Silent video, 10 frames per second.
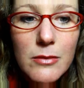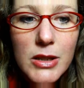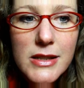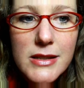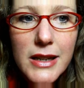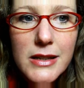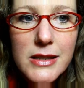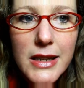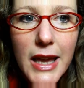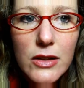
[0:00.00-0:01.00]
I'm going to stay in
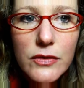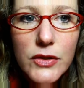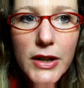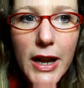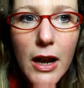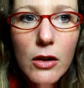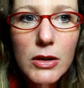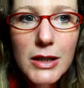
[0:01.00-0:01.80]
Seattle for now.